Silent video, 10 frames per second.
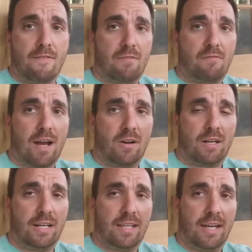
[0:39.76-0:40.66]
fit right
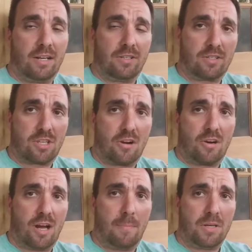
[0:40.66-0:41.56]
on in there. You
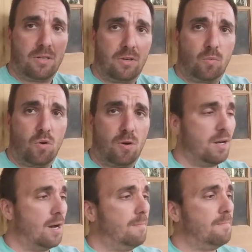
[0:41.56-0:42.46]
stir it up and you can
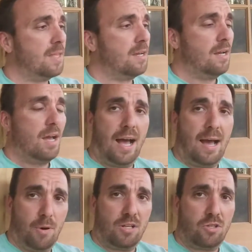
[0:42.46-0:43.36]
warm it up.
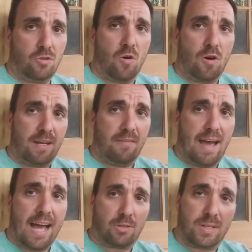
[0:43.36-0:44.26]
I bought you corned
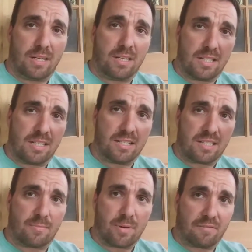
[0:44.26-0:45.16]
beef hash because this
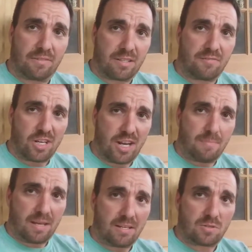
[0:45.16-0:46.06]
is the breakfast of
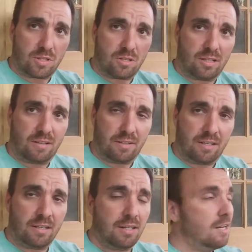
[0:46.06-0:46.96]
champions when you're
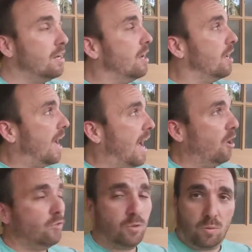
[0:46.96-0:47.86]
living
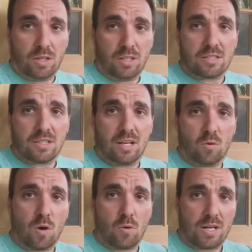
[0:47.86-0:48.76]
out in the woods
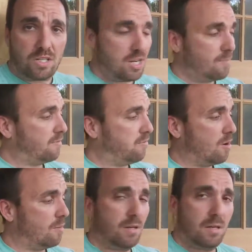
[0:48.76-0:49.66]
in one way, shape, or
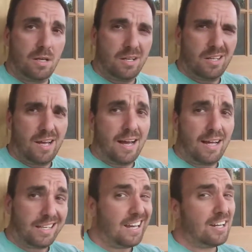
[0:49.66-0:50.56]
form.
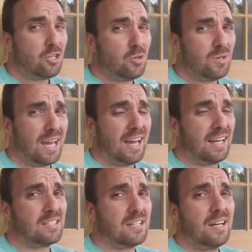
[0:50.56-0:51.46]
I think you got 2
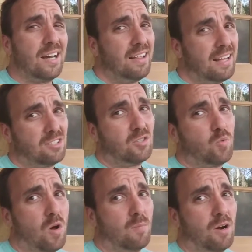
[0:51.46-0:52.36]
cans, and that's
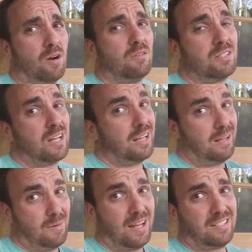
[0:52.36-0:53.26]
because Walmart was
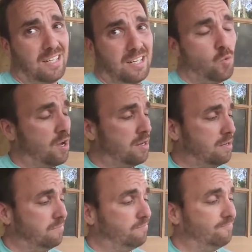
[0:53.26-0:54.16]
like, I'm not sending
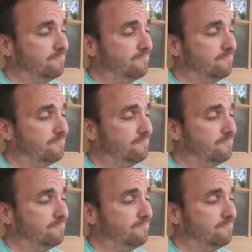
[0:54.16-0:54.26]
one.